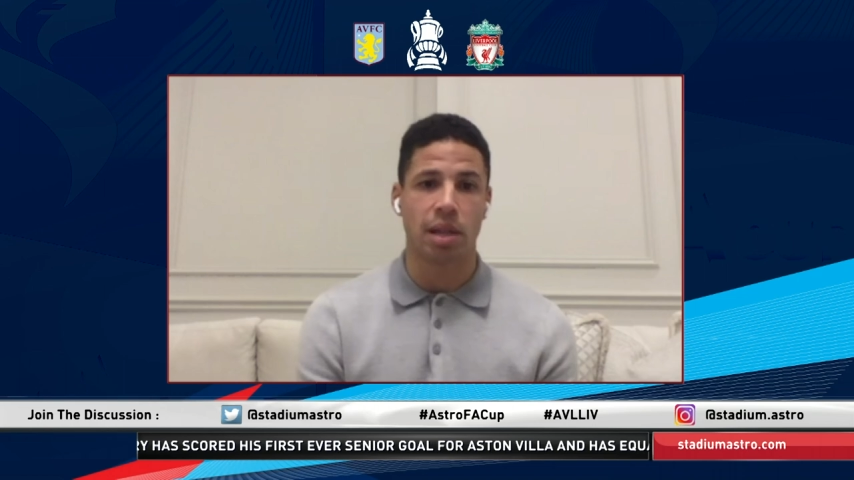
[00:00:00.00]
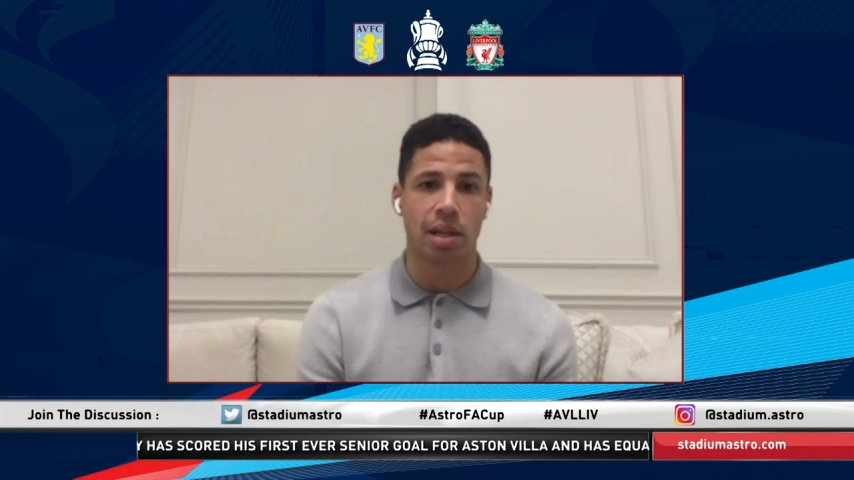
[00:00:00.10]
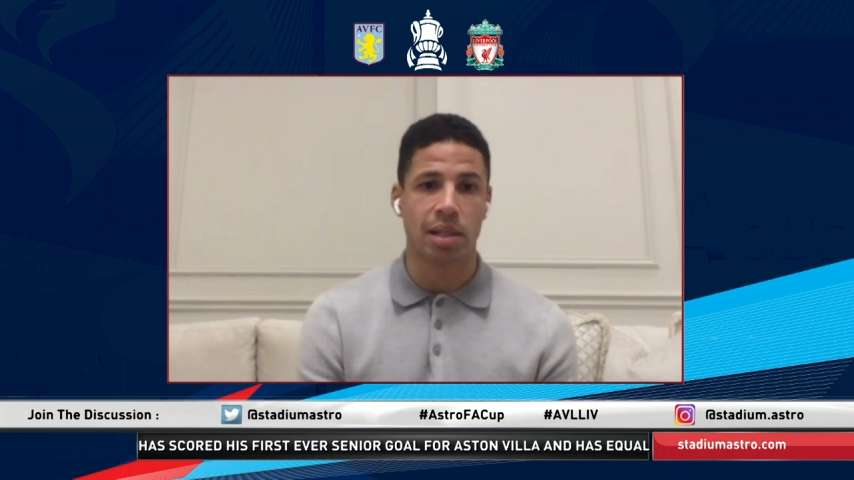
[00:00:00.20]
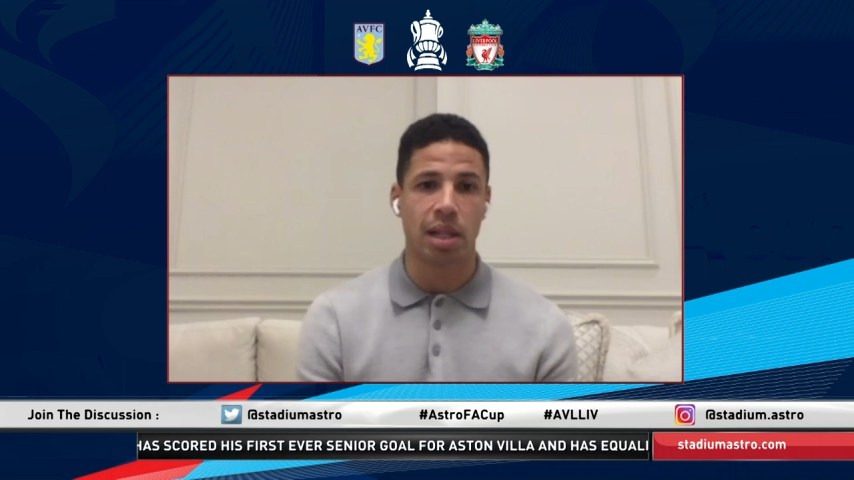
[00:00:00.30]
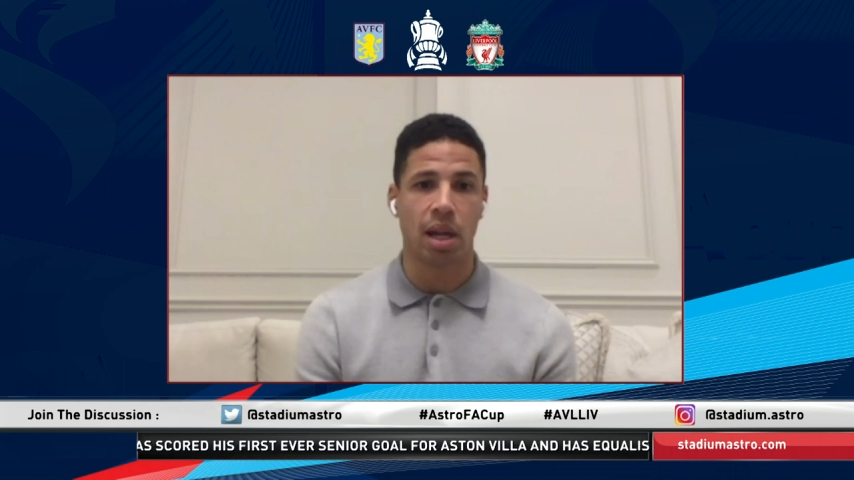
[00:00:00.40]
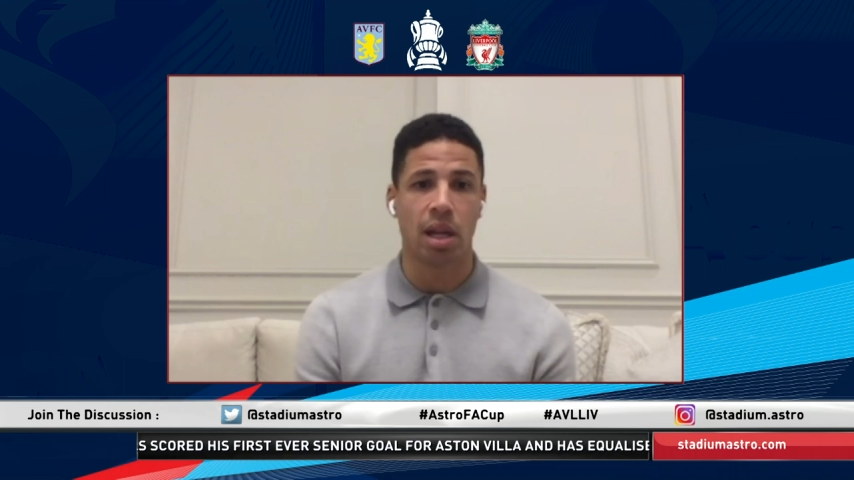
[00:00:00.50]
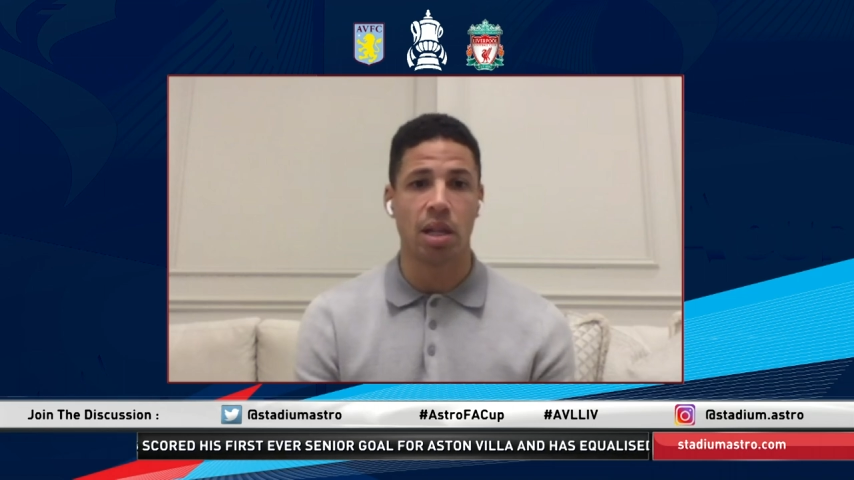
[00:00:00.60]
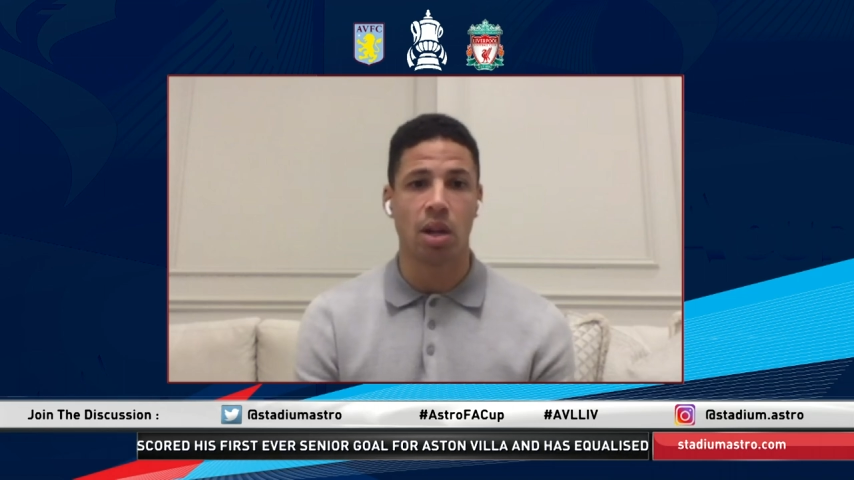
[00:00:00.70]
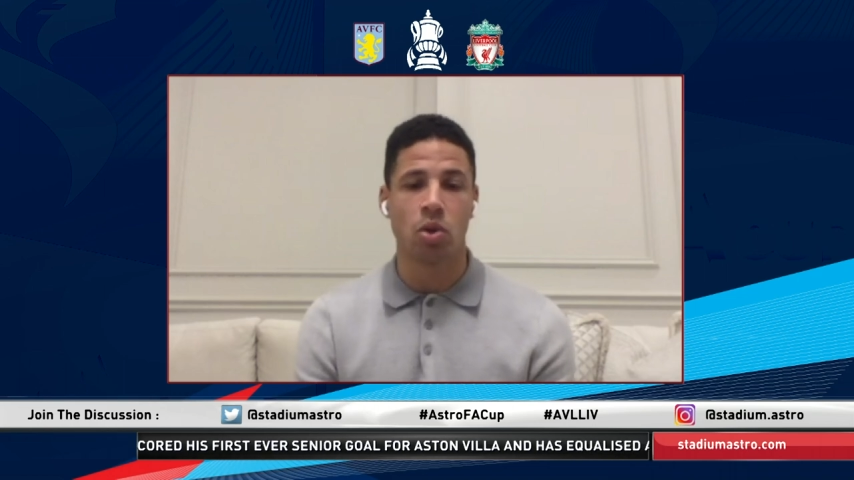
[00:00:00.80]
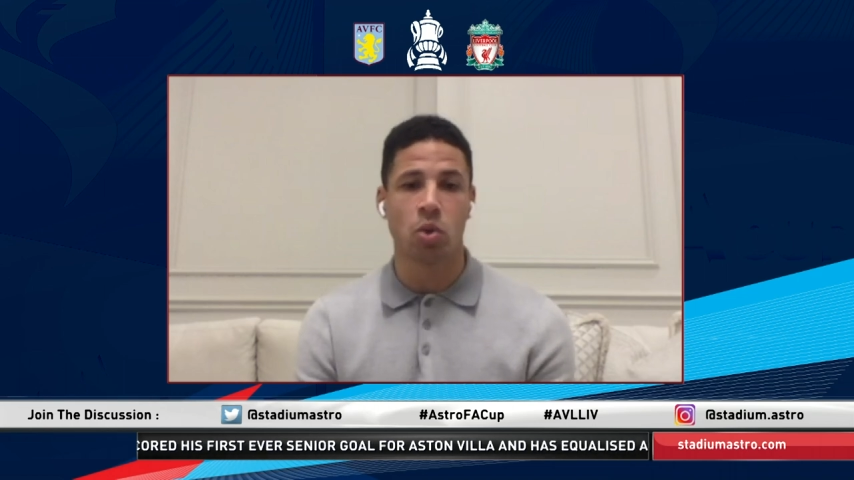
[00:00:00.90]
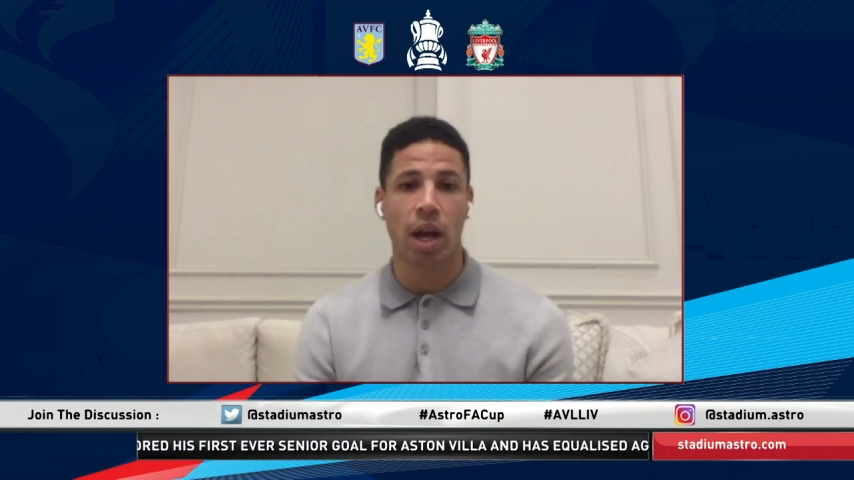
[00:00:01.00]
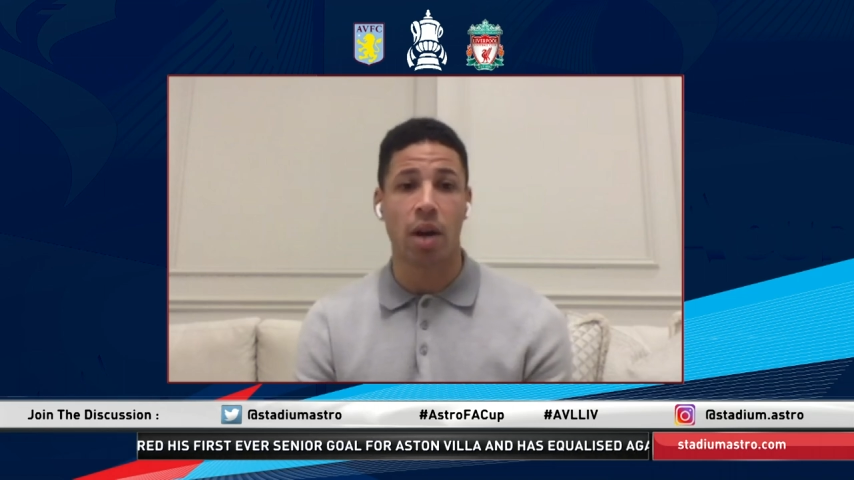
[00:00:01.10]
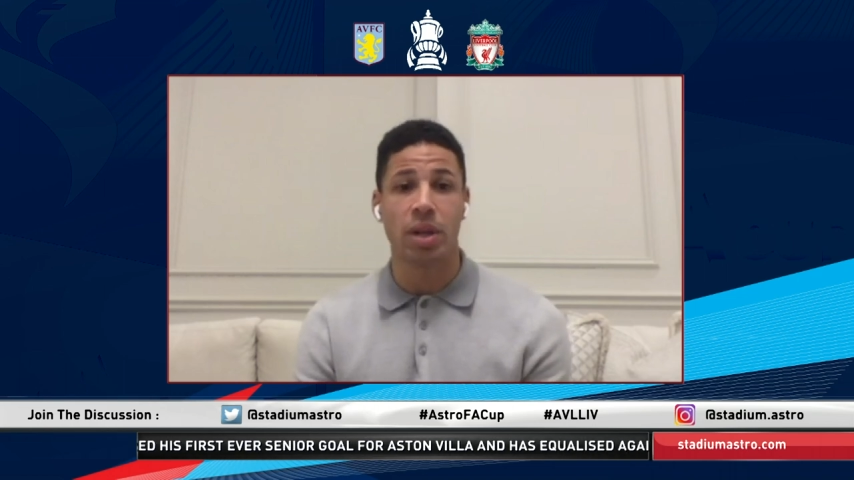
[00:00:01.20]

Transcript: us tick. He knows how